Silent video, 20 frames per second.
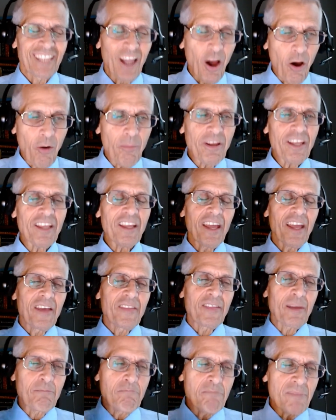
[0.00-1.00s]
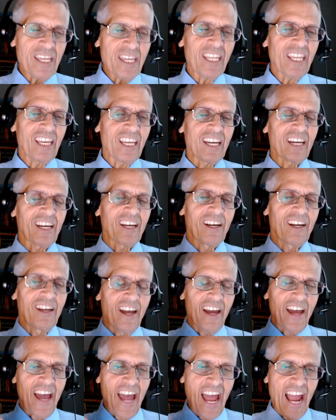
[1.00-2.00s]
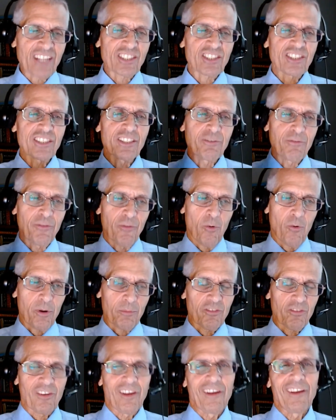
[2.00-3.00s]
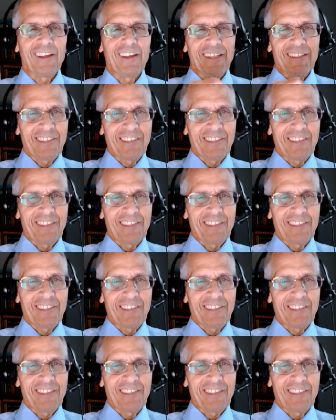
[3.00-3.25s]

Tell me that media actually informs.